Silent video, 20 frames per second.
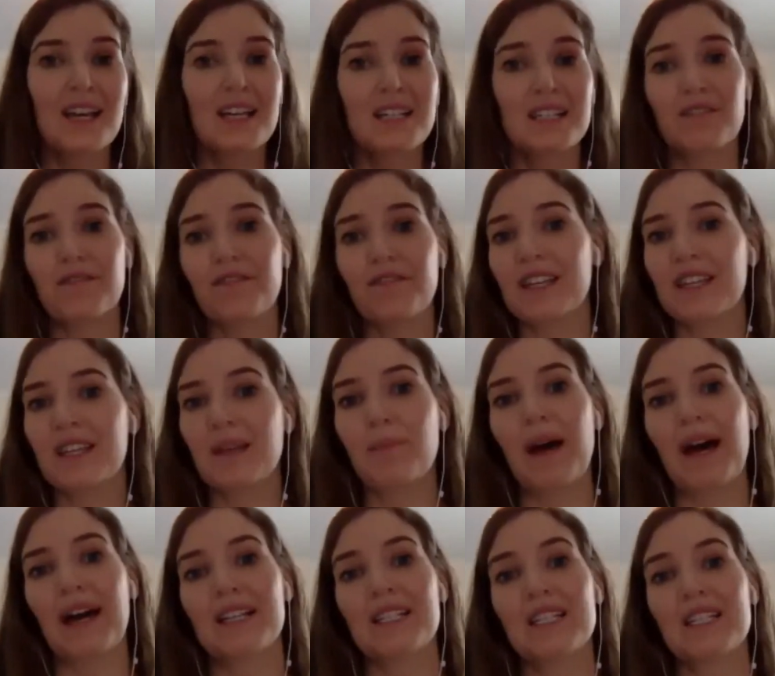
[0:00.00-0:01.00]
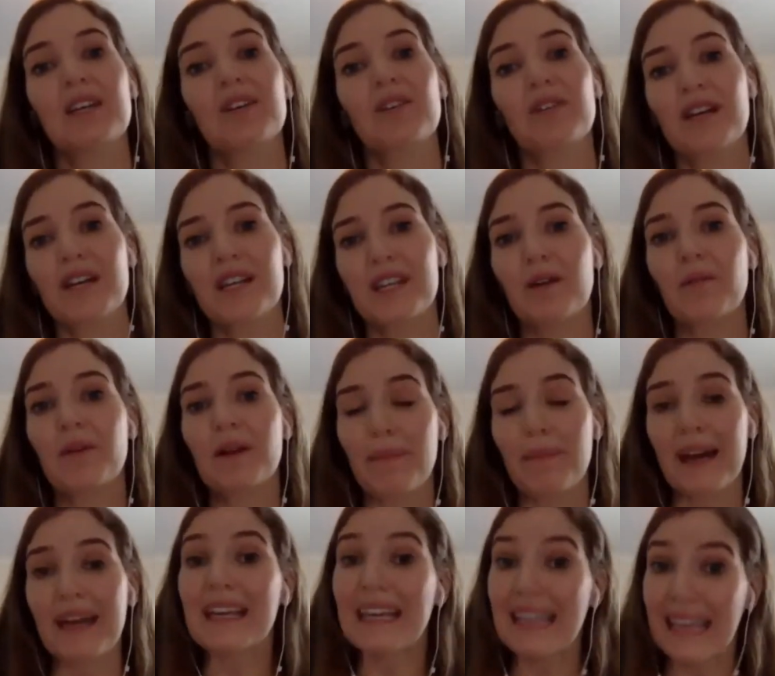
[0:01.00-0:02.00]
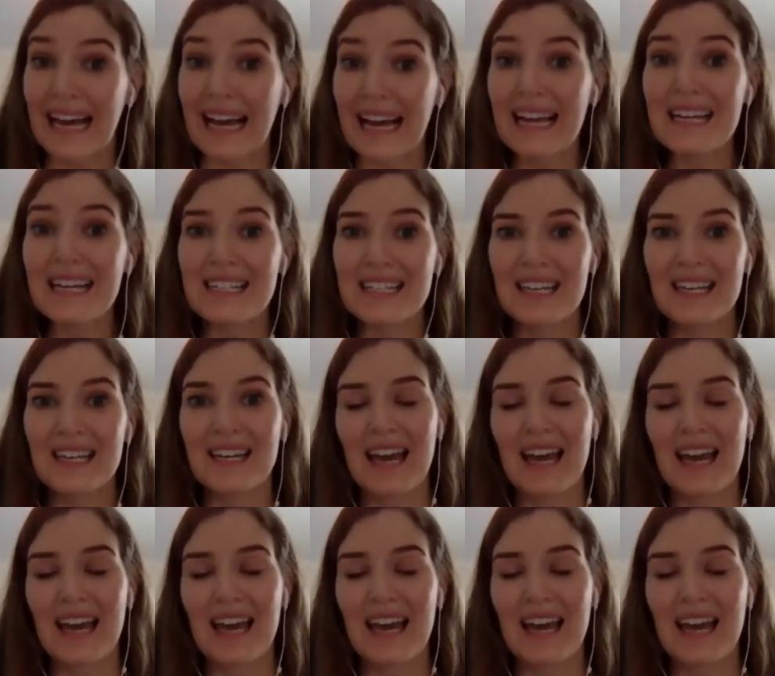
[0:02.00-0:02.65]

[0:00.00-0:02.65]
to fight the bacteria that we might get